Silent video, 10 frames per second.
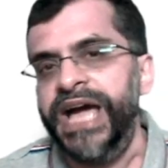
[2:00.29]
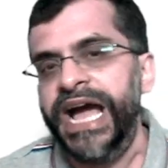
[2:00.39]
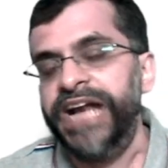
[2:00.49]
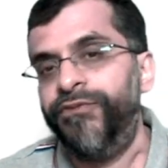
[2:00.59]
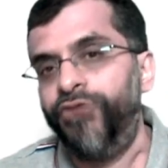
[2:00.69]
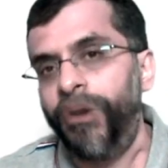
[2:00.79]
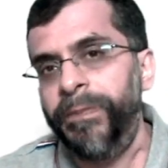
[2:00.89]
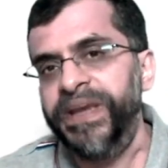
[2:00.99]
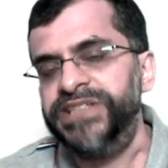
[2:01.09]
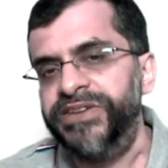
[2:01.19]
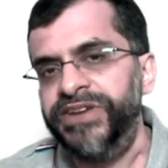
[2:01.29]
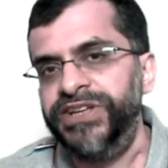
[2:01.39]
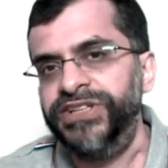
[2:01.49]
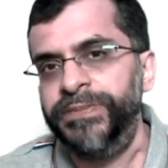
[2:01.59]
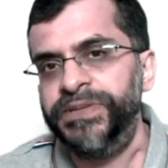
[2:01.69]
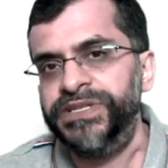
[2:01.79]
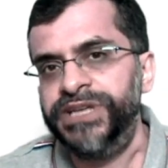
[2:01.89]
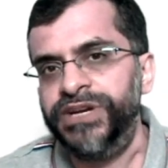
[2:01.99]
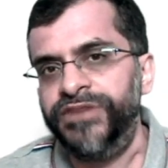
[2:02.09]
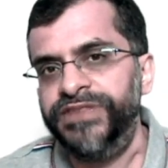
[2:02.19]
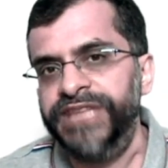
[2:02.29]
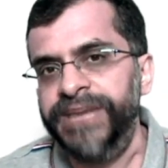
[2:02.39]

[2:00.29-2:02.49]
And a whopping 73% of them